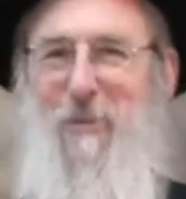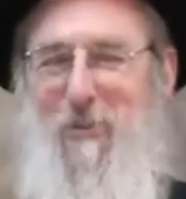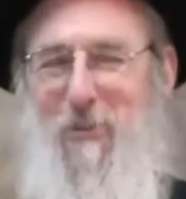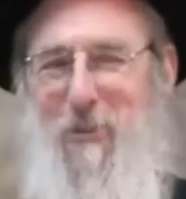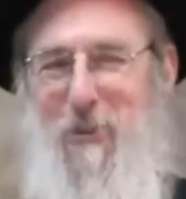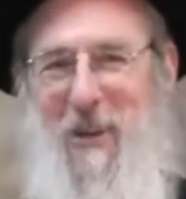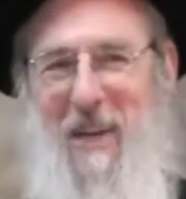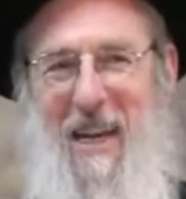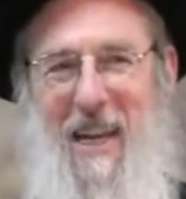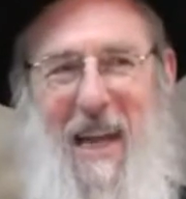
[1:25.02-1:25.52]
terrible
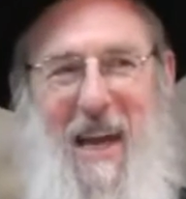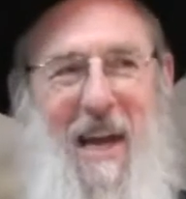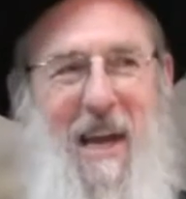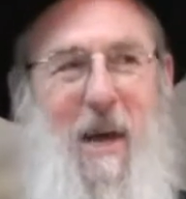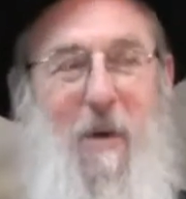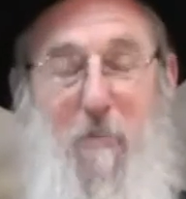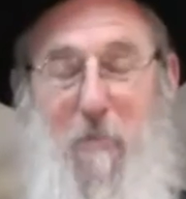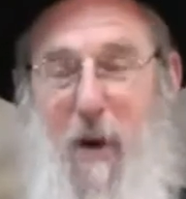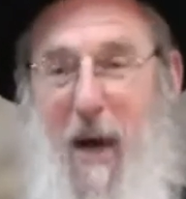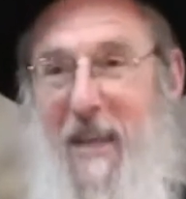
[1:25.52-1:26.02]
food. anyway.
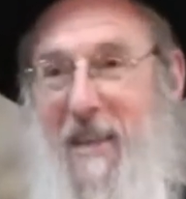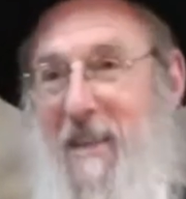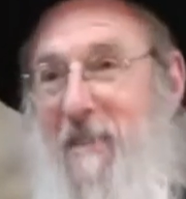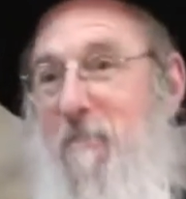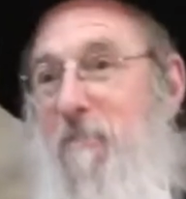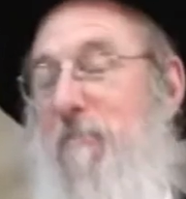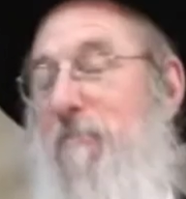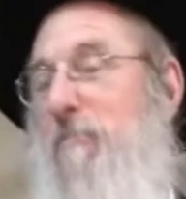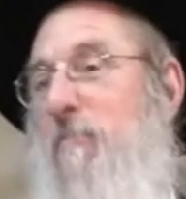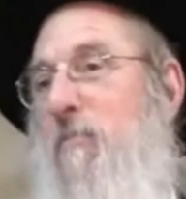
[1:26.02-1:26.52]

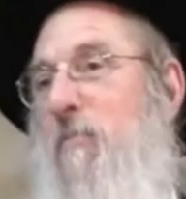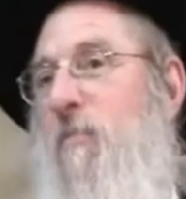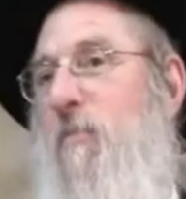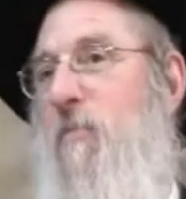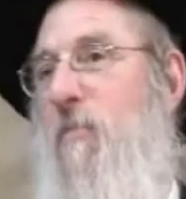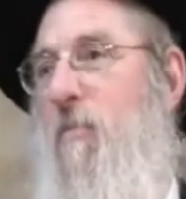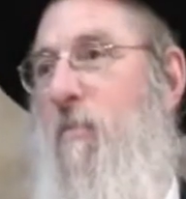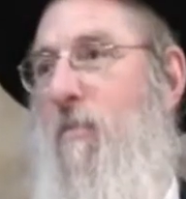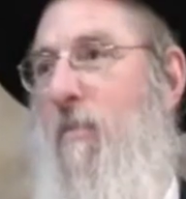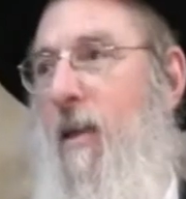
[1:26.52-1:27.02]
But
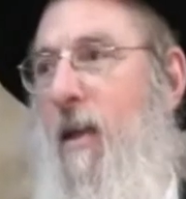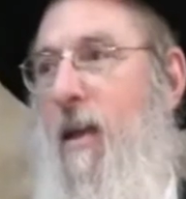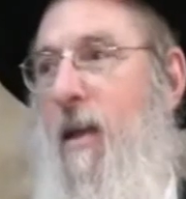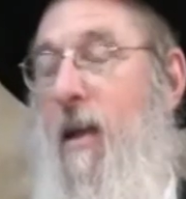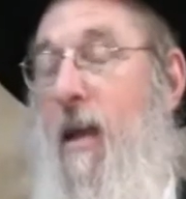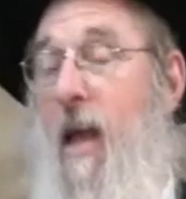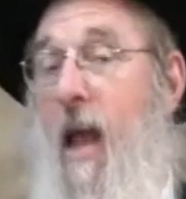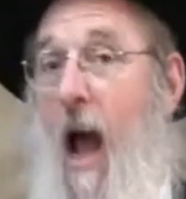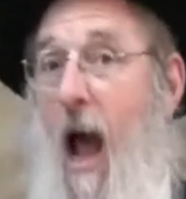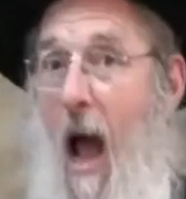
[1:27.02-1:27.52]

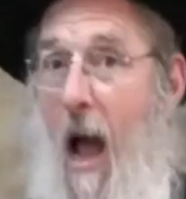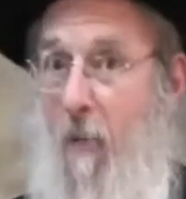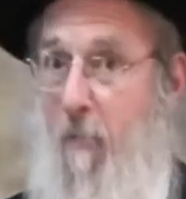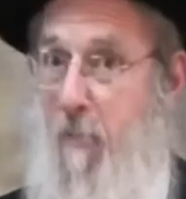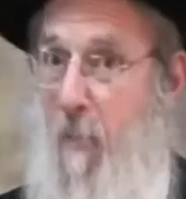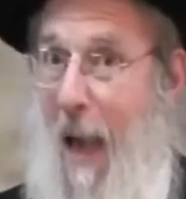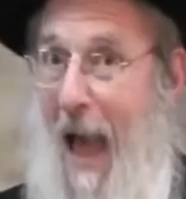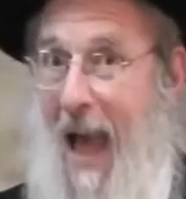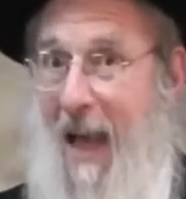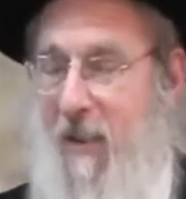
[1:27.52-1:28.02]

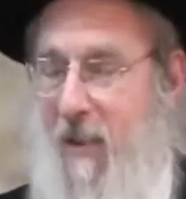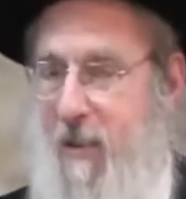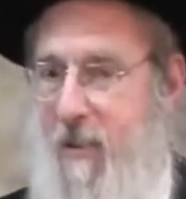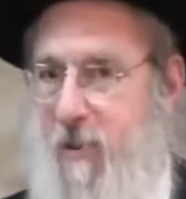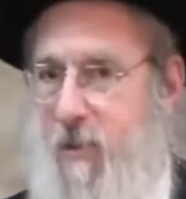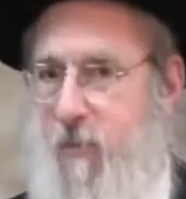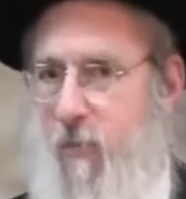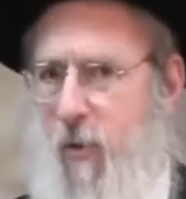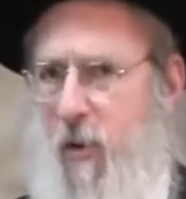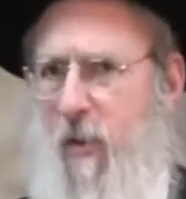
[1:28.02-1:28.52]
on
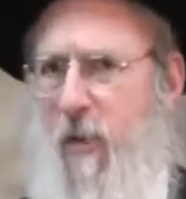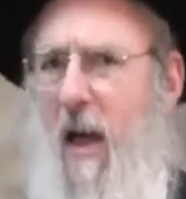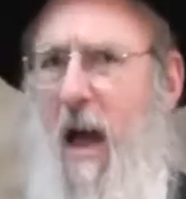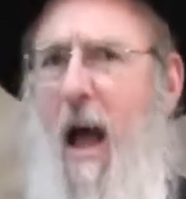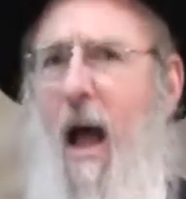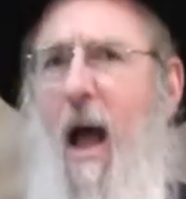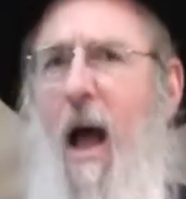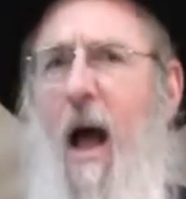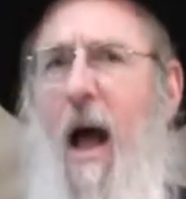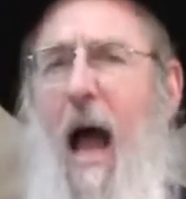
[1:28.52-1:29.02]
balance for
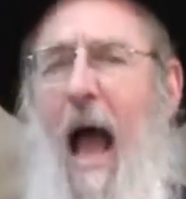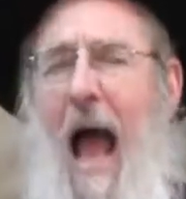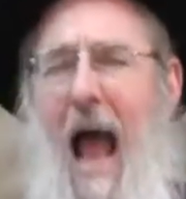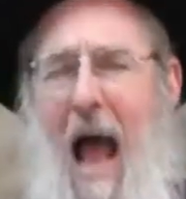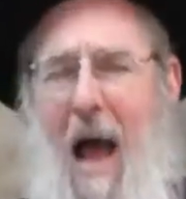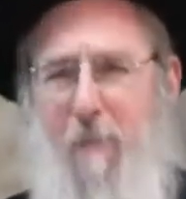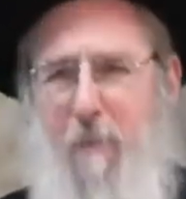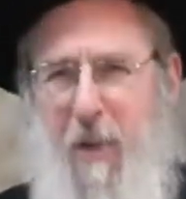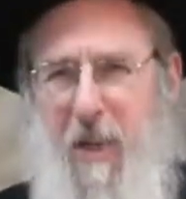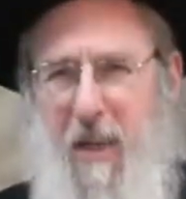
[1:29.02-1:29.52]
the
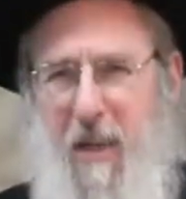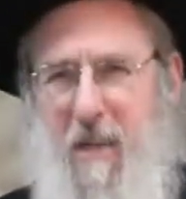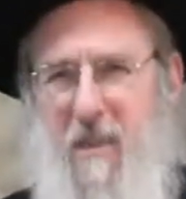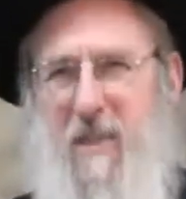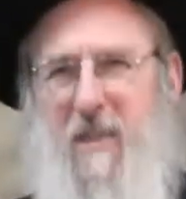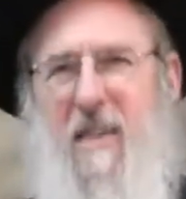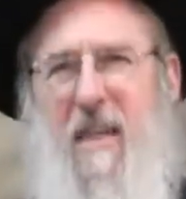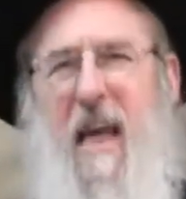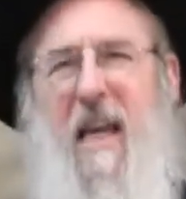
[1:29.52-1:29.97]
happiness,